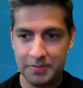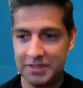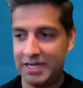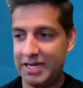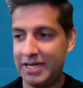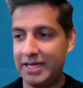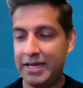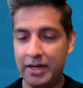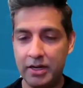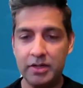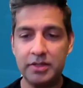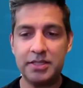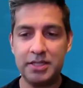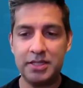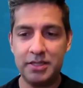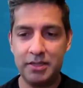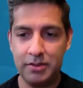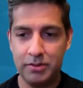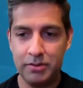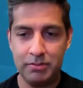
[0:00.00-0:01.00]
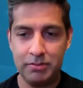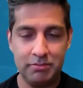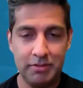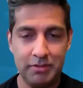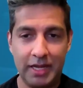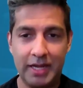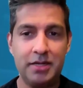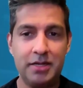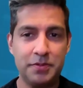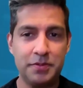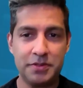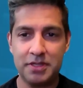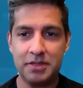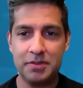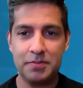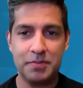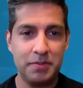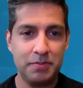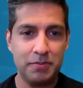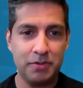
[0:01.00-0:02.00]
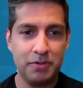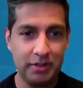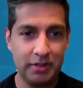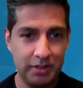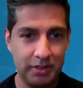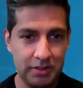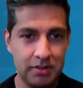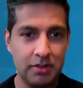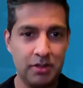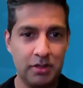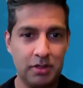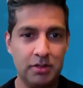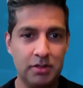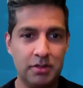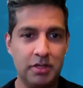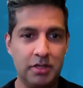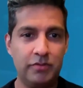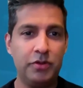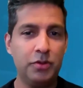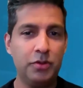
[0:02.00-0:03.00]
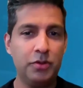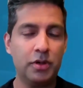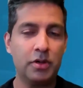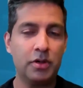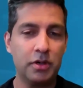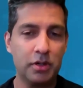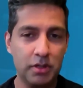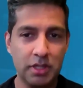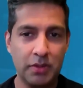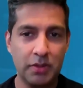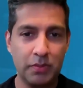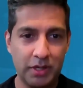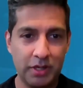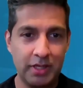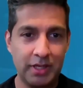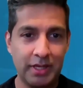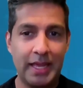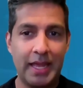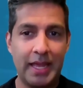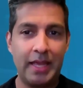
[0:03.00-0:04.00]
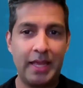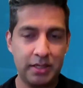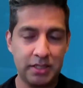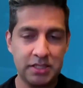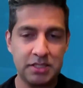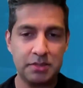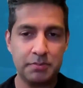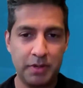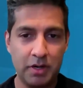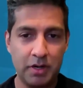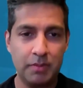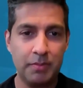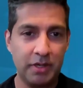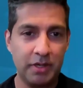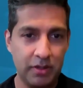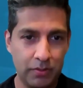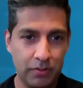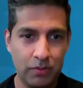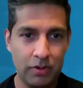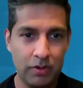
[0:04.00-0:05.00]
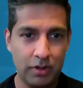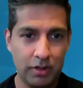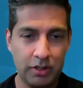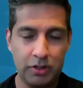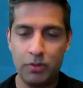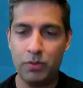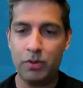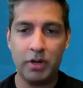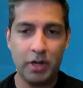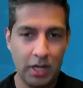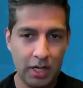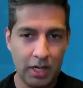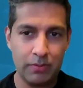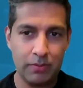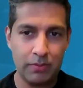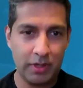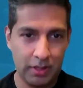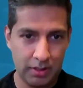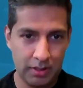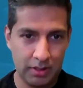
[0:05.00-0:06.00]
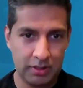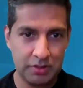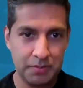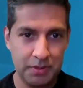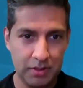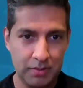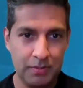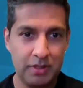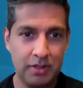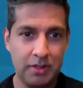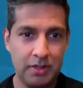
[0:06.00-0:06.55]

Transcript: And I guarantee you 90% of the people on this call, if you are currently running an experiment at work, you are not running an experiment.